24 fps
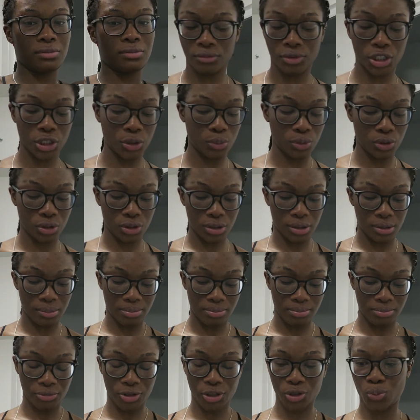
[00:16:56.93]
She was
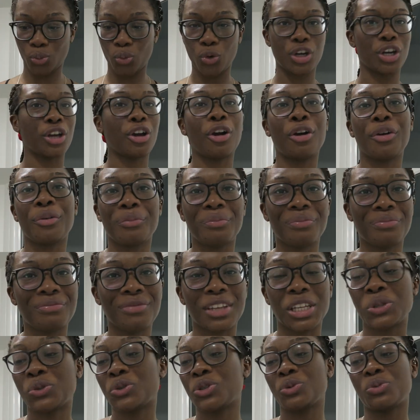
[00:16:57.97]
just walking home.
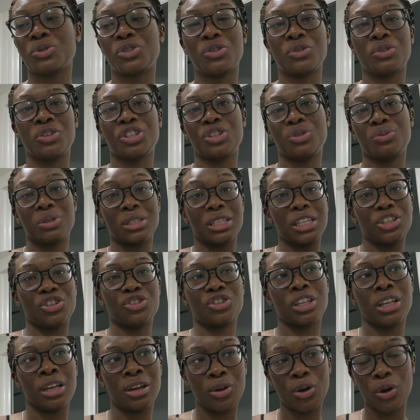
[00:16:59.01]
That's all she was doing. She was
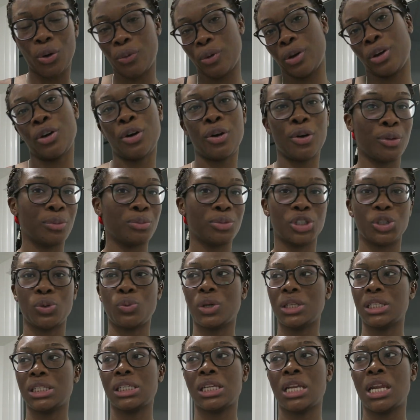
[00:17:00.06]
literally going home. She
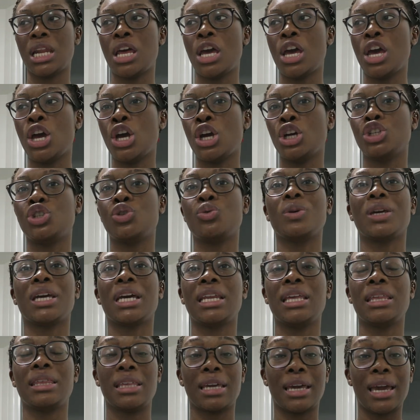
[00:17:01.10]
wasn't doing
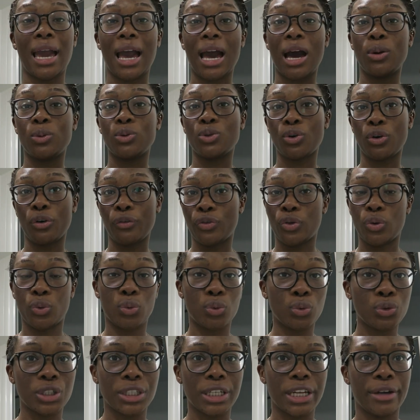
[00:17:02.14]
anything out of the
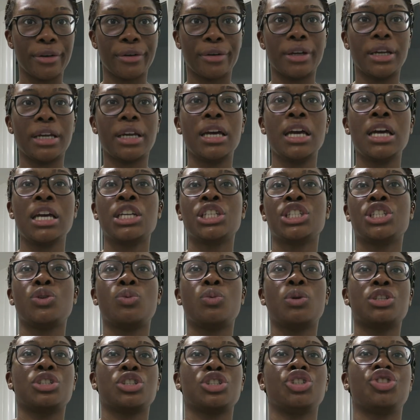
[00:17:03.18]
ordinary. She
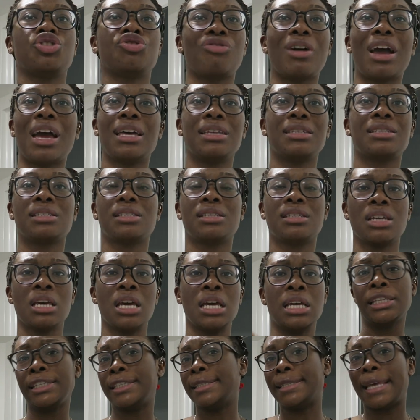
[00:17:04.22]
wasn't dressed
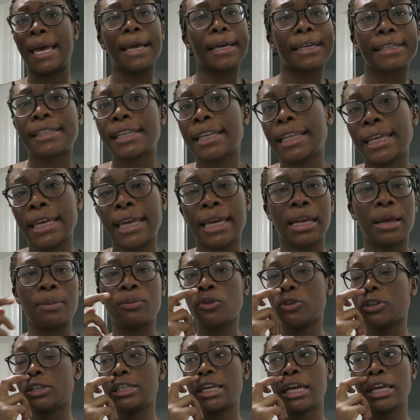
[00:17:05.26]
sexily. And I'm
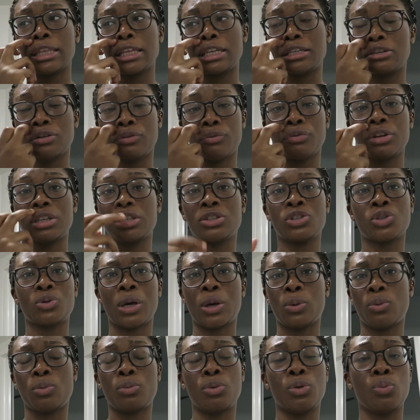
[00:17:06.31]
not saying these are reasons
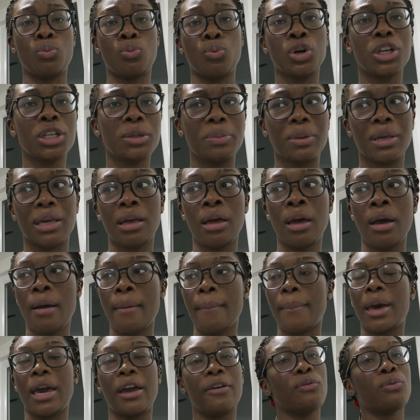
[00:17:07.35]
why a woman would be,
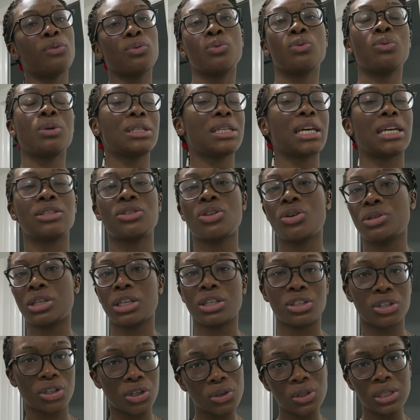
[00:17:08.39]
but everyone always has those
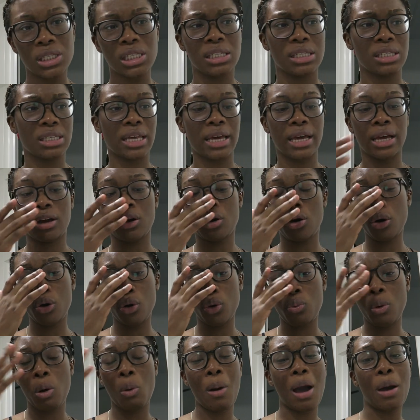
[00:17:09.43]
excuses. Like,
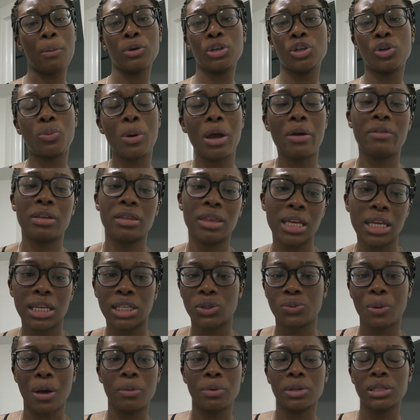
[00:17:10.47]
oh, well, why were you wearing
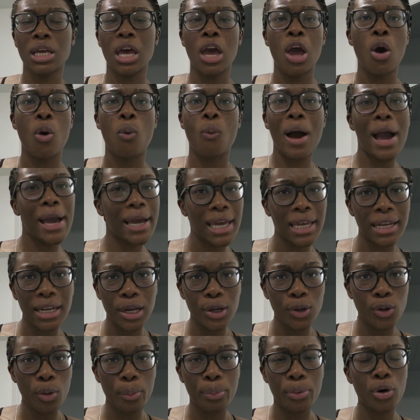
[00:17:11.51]
this? Why can
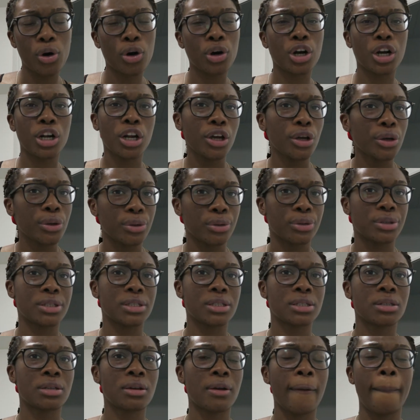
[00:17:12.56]
I not put on
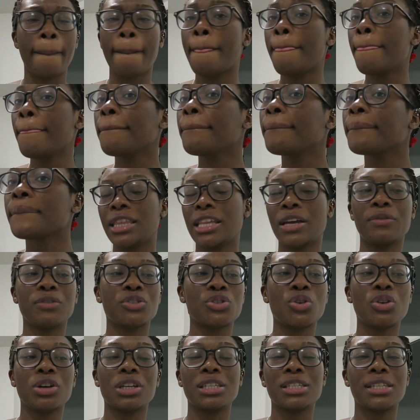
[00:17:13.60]
clothes? There is
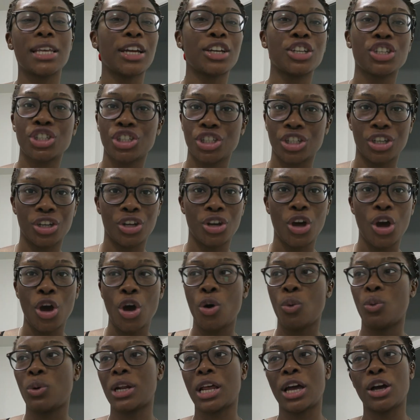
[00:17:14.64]
not a section
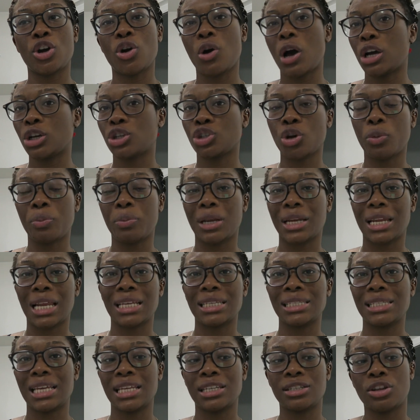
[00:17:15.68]
when I go out shopping
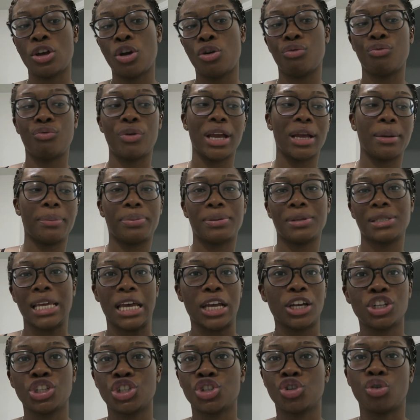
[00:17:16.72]
that says rape
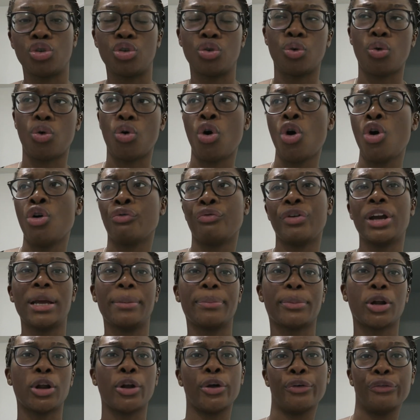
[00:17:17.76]
section or
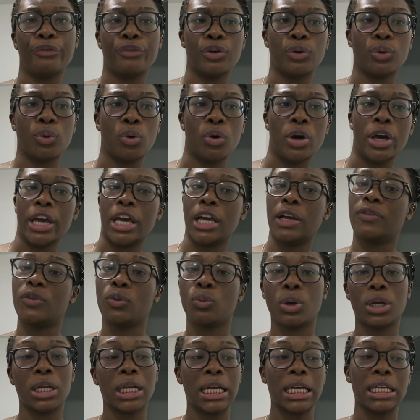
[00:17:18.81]
rape clothing or if you
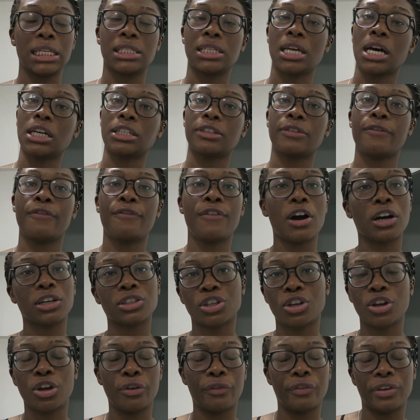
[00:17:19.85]
want to get sucked and
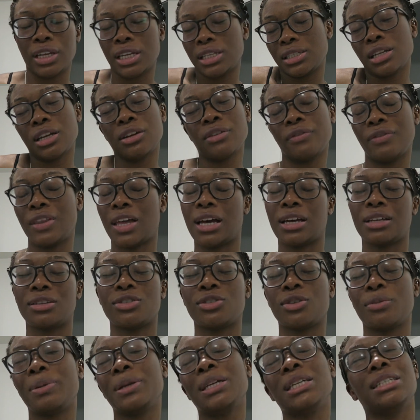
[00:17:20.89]
fucked clothing. There's none of that.
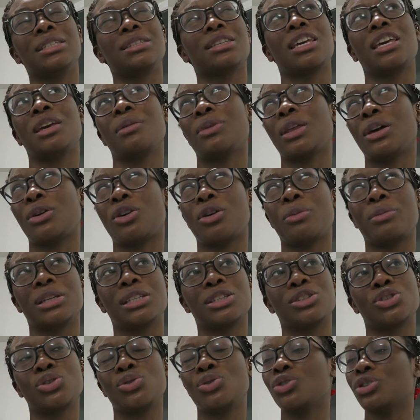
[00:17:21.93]
So please keep that
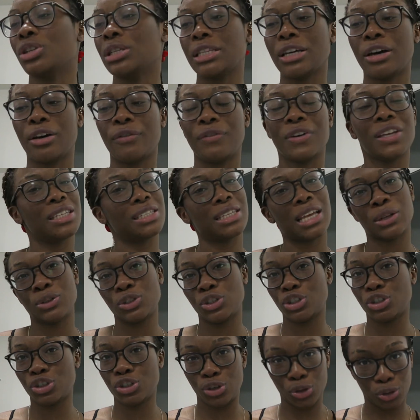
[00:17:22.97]
comment to yourself. It
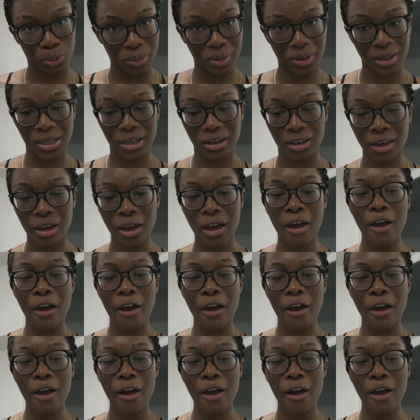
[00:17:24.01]
sounds stupid.